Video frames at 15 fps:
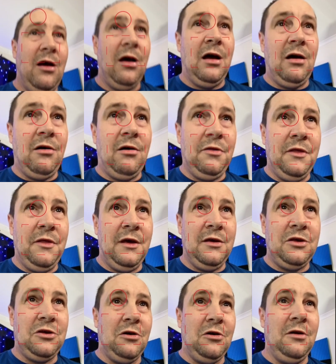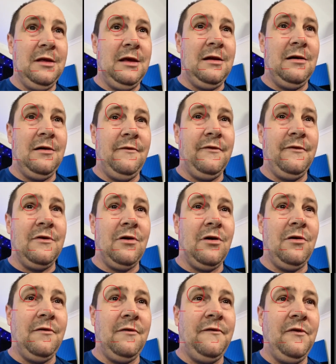Uh, on the shot that I've got
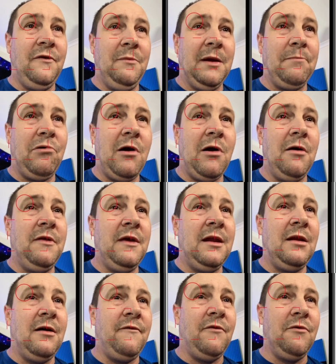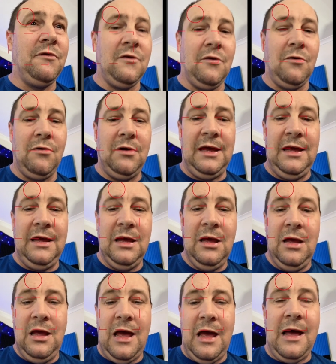on Filmic Pro that I've also already,
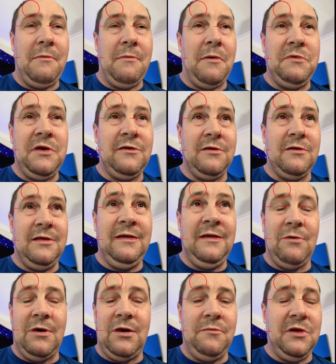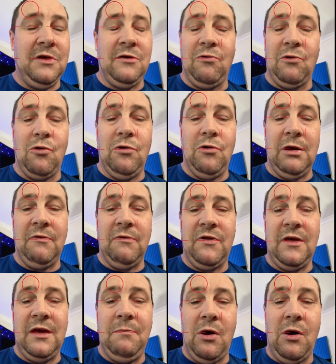um, I'm just, this one I'm just recording with
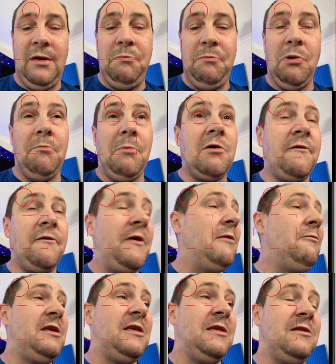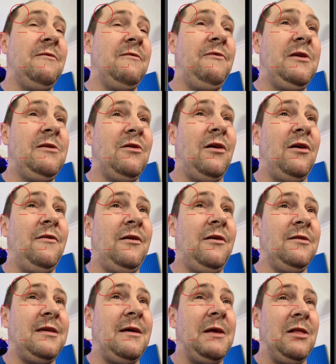the inbuilt microphone, which is, which on, on
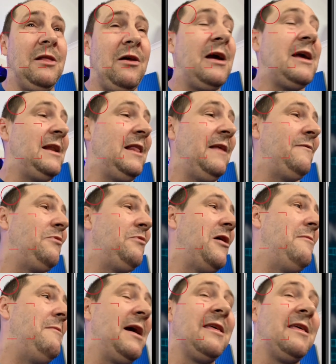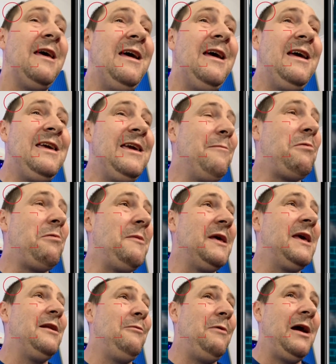something like an eleven Pro Max, you could probably
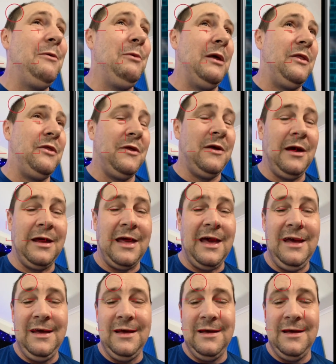get away with, okay?